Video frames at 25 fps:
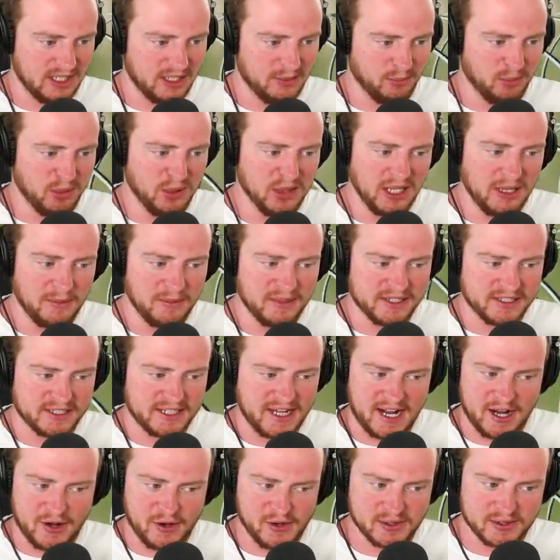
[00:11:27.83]
plummet
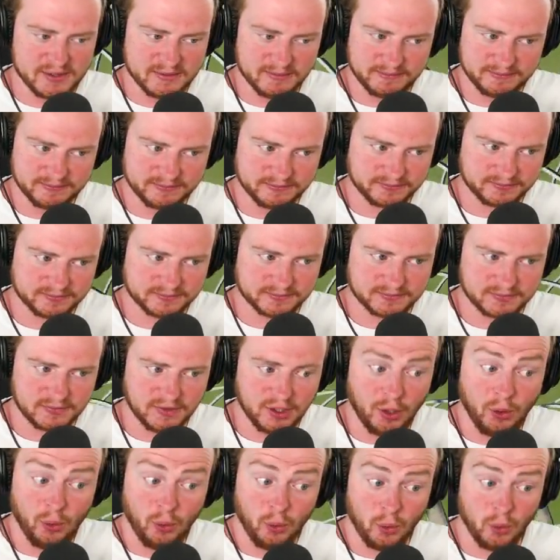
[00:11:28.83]
down,
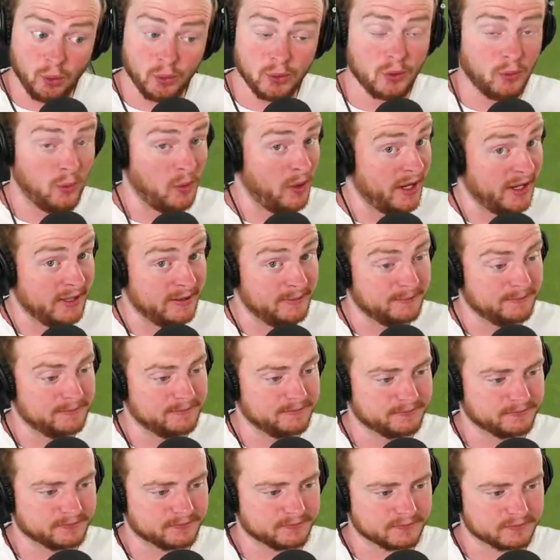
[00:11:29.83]
not all the way,
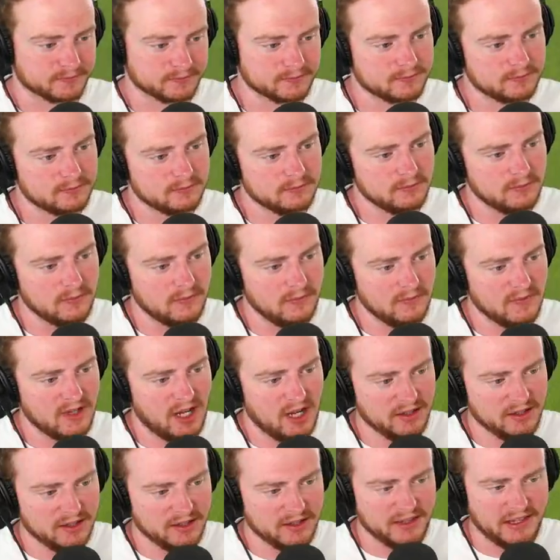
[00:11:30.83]

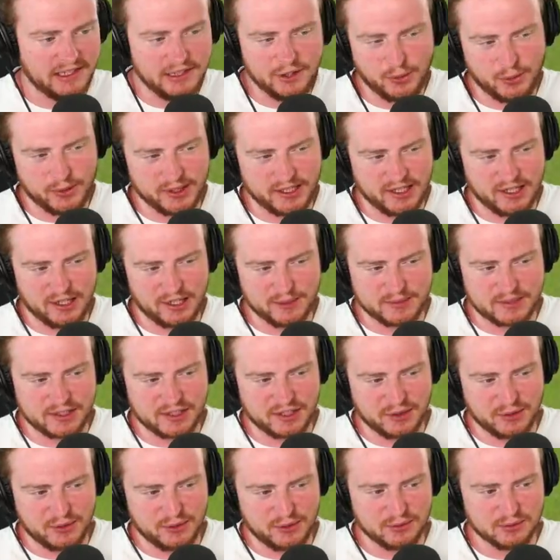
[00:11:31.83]
and I think we get up
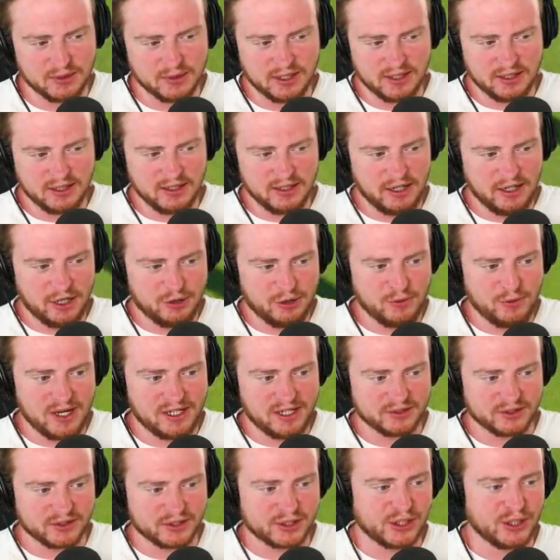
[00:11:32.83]
to
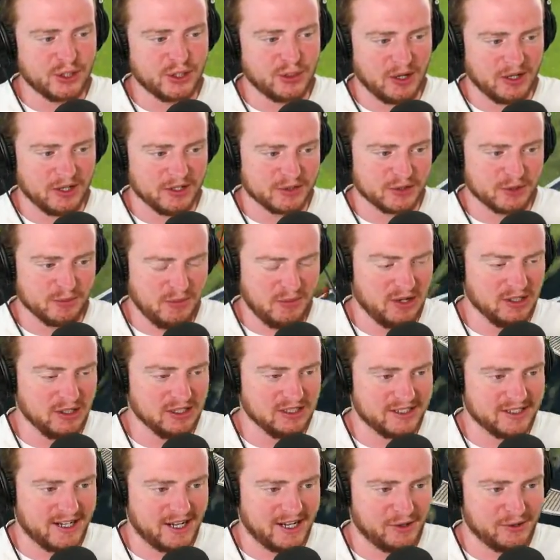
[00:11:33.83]
around a 200 mile
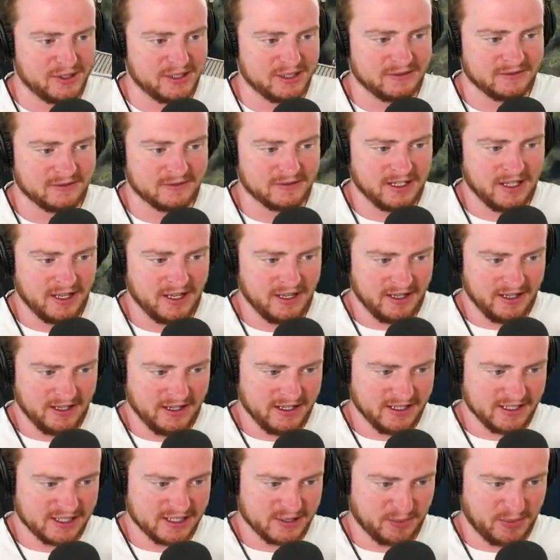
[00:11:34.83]
an hour
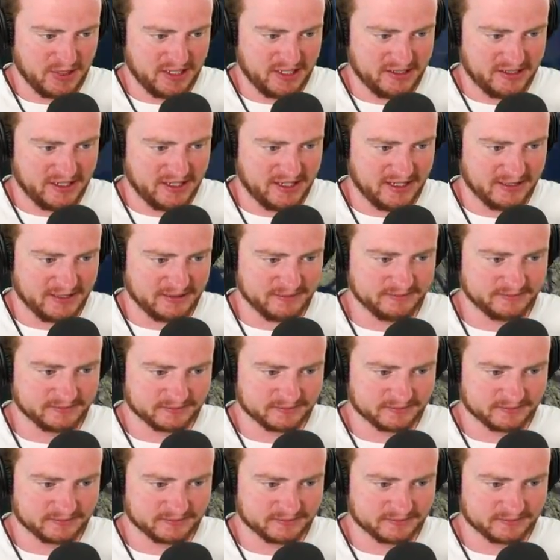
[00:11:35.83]
speed here.